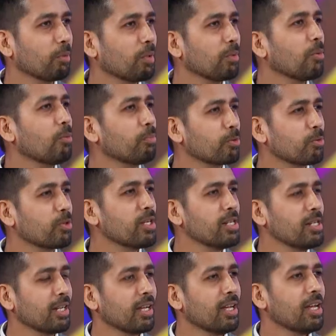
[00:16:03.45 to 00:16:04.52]
be more
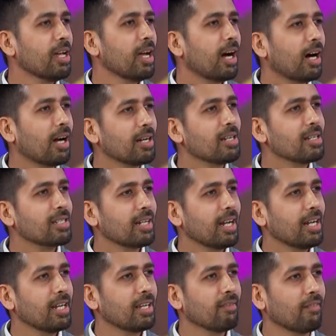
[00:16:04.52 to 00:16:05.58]
prudent
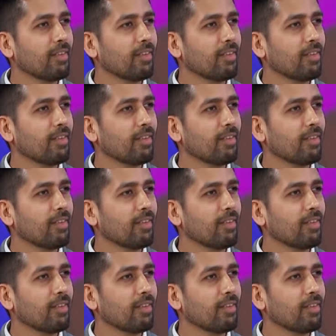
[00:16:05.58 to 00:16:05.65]
understanding